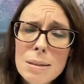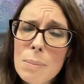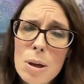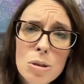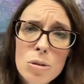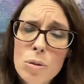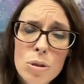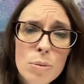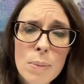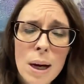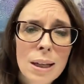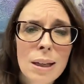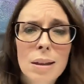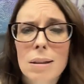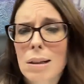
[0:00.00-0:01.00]
I'm also a
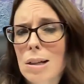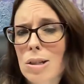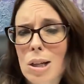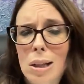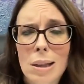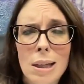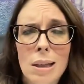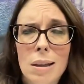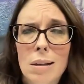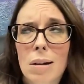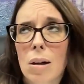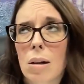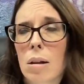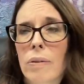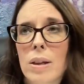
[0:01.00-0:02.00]
shamanic healer, angelic healer,
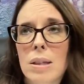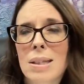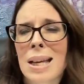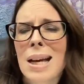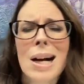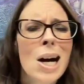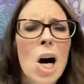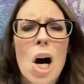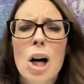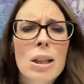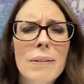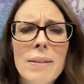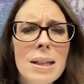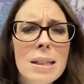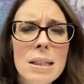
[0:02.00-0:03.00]
all
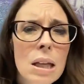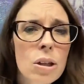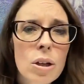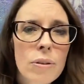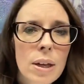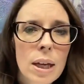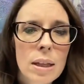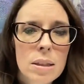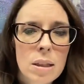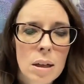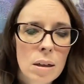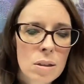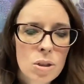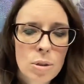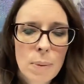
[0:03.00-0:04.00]
of these other things, a
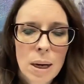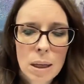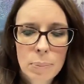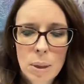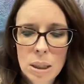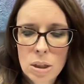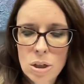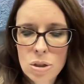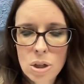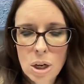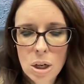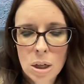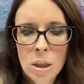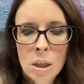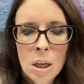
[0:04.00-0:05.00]
shamanic
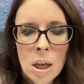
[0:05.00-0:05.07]
practitioner.